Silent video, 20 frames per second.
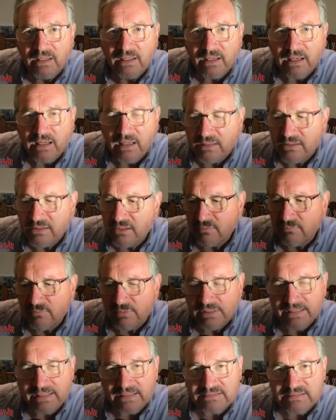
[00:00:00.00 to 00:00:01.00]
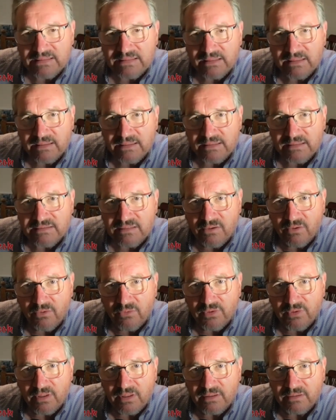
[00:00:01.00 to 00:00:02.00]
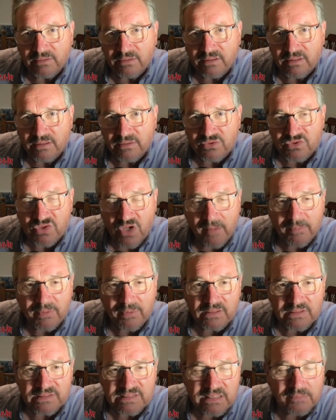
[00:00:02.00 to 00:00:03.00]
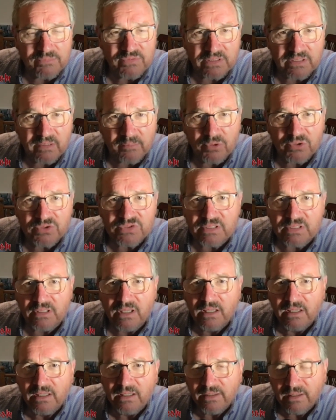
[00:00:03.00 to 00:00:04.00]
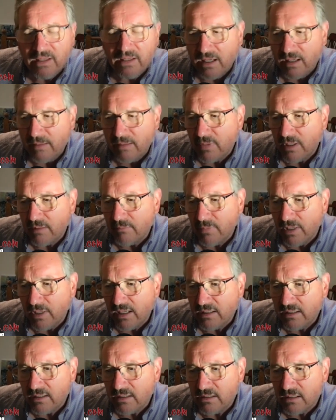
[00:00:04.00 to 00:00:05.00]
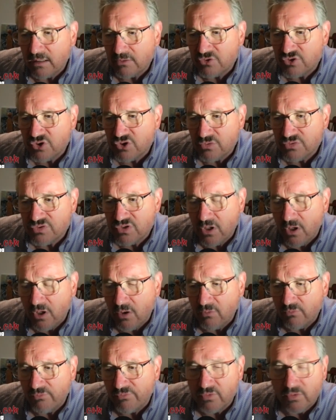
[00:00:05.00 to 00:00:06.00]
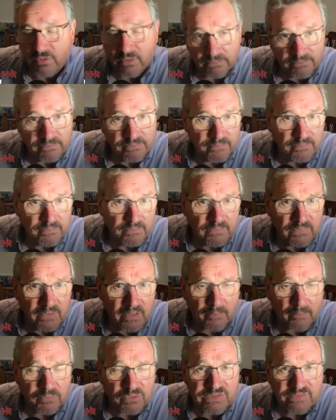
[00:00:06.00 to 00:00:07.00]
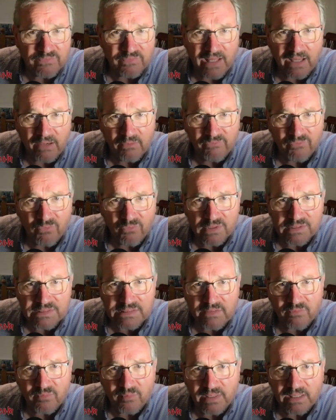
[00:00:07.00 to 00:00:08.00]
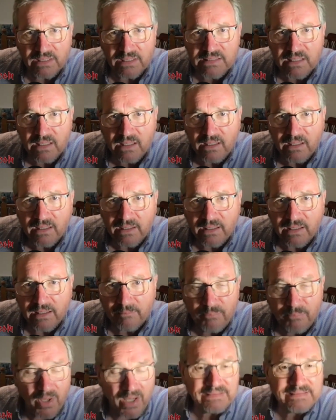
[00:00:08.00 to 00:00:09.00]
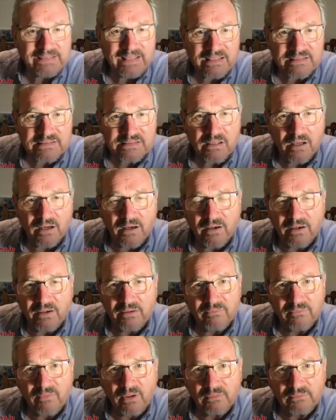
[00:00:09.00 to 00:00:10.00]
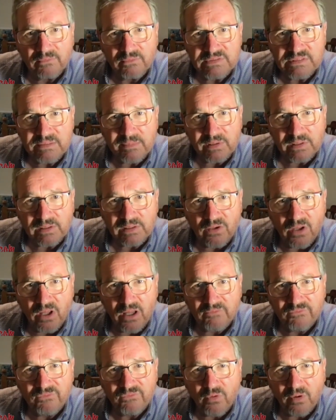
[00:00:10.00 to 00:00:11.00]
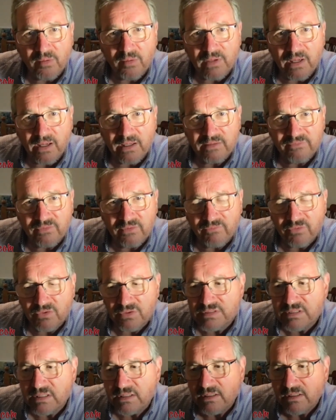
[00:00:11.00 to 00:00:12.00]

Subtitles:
And you don't really get to know the topic, the subject, the person. My shows go for upwards of an hour, 47 minutes. Podcasts are typically long form kind of interviews.